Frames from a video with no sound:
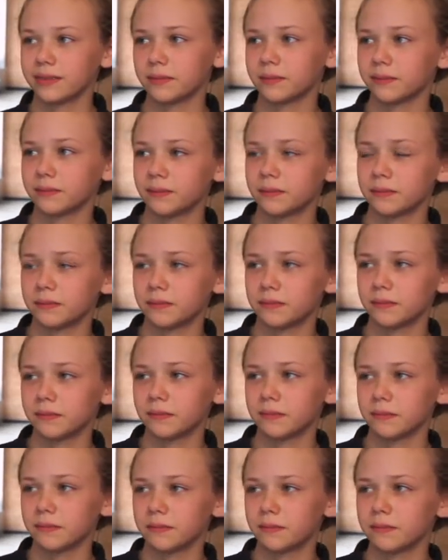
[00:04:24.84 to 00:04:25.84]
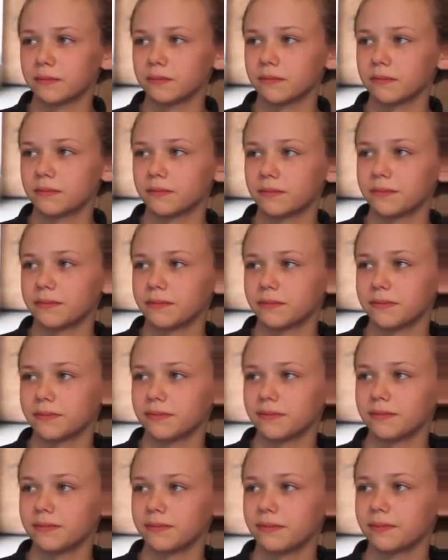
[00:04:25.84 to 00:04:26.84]

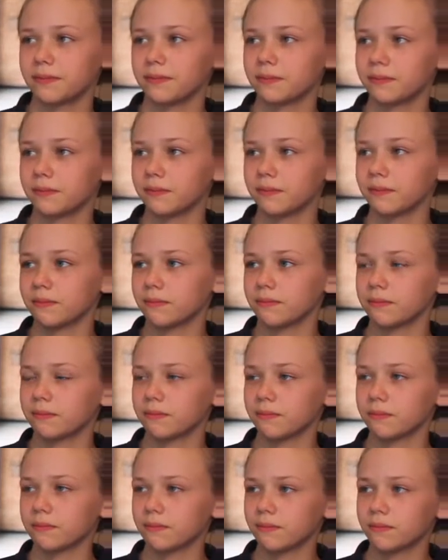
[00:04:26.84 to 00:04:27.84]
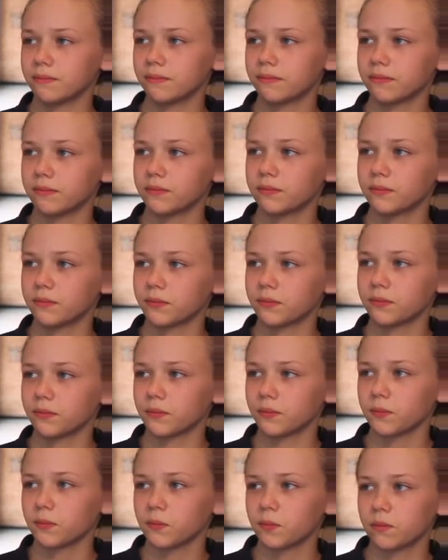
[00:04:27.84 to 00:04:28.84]

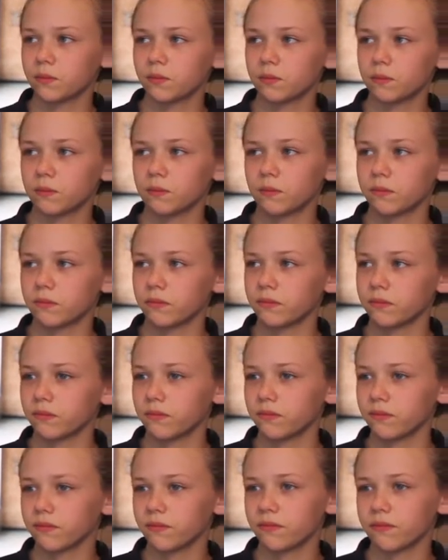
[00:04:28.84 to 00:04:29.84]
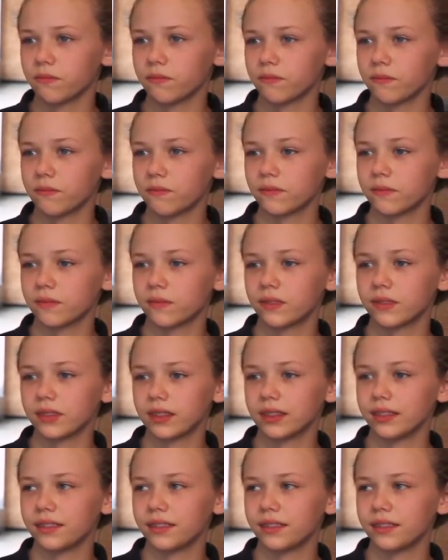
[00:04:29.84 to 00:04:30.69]
This person isn't speaking.